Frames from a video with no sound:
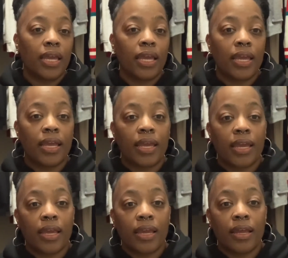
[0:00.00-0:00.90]

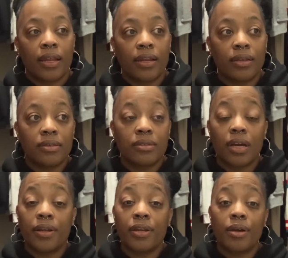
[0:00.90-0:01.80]
And a
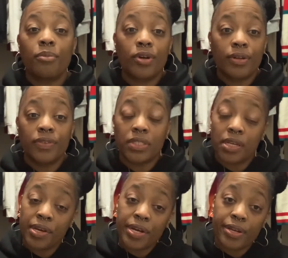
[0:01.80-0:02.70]
number of
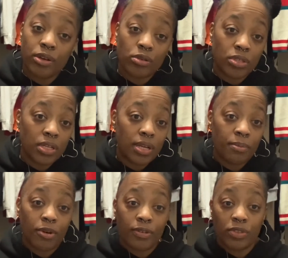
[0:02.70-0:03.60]
scenarios, a
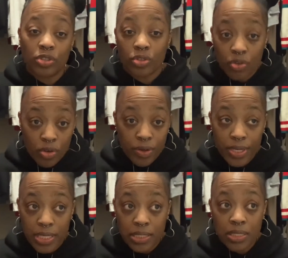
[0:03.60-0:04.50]
number of
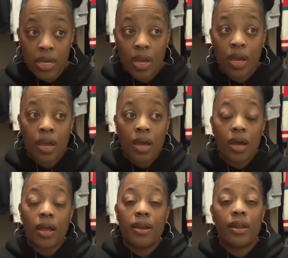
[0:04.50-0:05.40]
stories, a
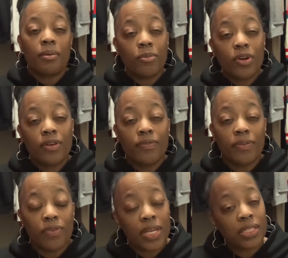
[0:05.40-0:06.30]
number of
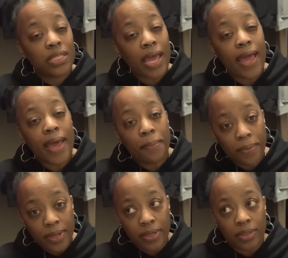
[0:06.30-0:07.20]
events
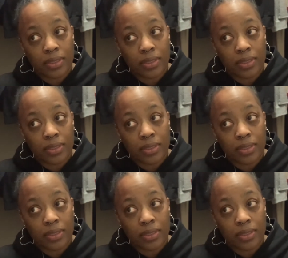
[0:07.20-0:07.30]
happened